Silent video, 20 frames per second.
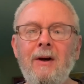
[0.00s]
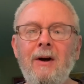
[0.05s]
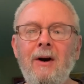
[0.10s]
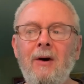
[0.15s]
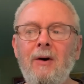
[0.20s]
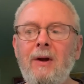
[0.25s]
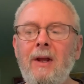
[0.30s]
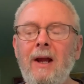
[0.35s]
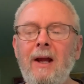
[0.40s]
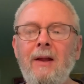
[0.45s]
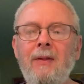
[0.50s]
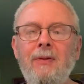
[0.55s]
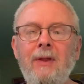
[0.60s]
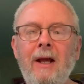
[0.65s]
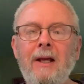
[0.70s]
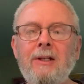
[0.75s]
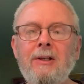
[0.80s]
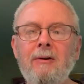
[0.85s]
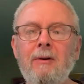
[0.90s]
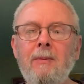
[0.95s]
Okay,
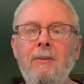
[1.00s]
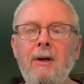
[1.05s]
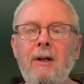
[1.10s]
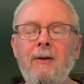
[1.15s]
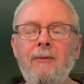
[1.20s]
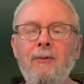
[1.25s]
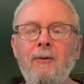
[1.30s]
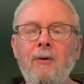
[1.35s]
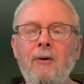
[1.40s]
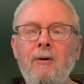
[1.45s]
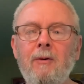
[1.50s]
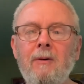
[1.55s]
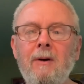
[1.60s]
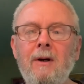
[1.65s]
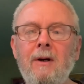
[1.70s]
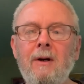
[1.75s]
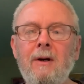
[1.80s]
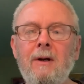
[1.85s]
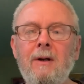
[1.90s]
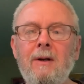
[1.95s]
thanks everybody
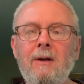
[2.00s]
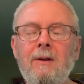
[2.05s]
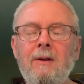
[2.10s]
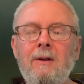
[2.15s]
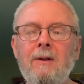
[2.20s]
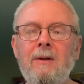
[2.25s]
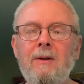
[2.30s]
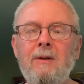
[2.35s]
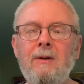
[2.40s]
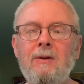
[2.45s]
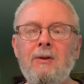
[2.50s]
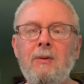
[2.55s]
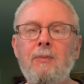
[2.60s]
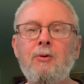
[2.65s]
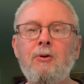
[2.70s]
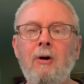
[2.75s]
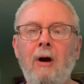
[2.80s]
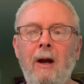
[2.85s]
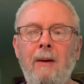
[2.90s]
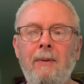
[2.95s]
for
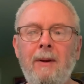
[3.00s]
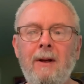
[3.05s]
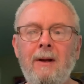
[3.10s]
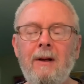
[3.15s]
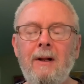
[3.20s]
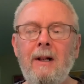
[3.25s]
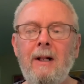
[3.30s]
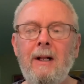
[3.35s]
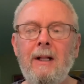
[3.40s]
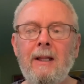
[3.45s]
subscribing.